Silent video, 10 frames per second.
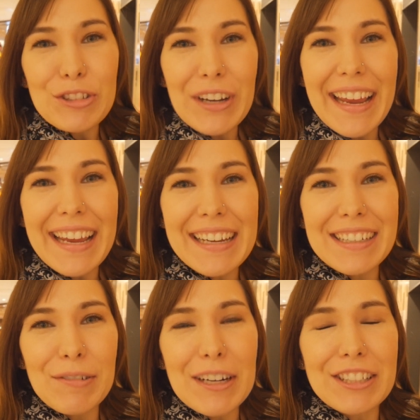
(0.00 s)
drink,
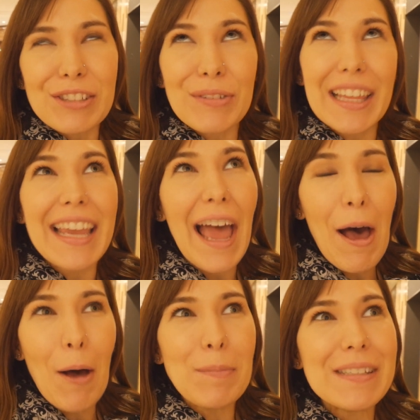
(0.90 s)
which really
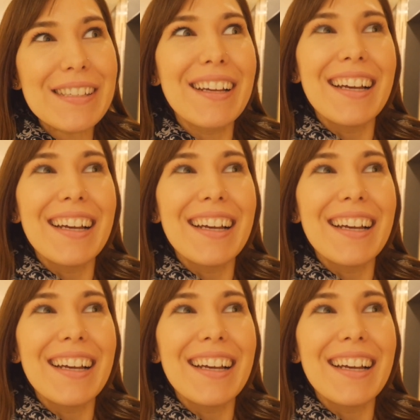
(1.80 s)
helped,